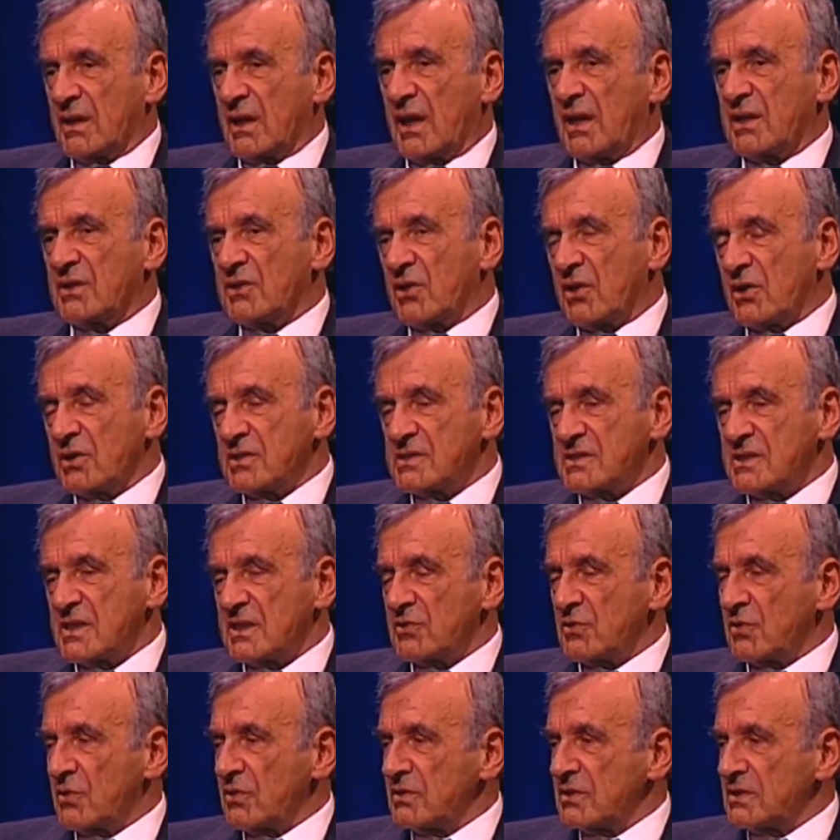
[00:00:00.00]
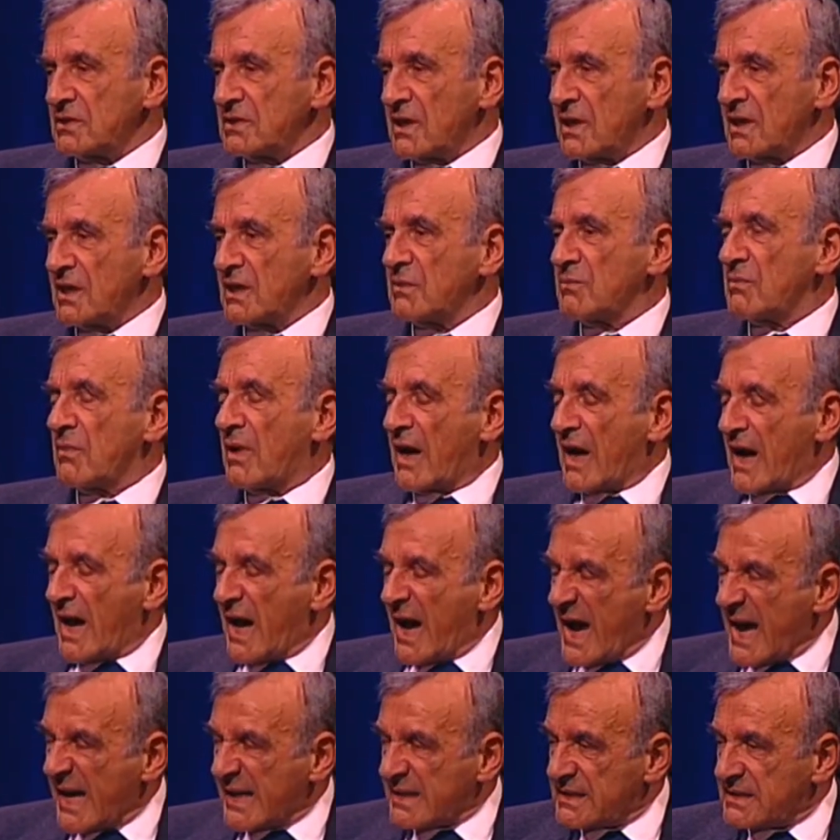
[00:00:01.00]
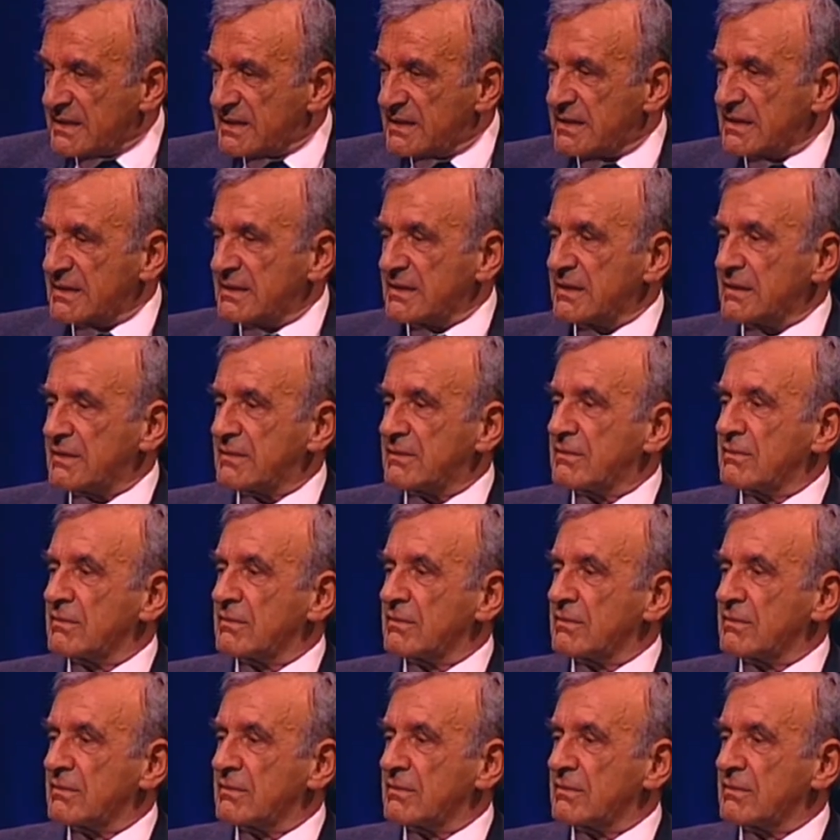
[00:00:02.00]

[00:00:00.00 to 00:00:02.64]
And God said all the time, I did it.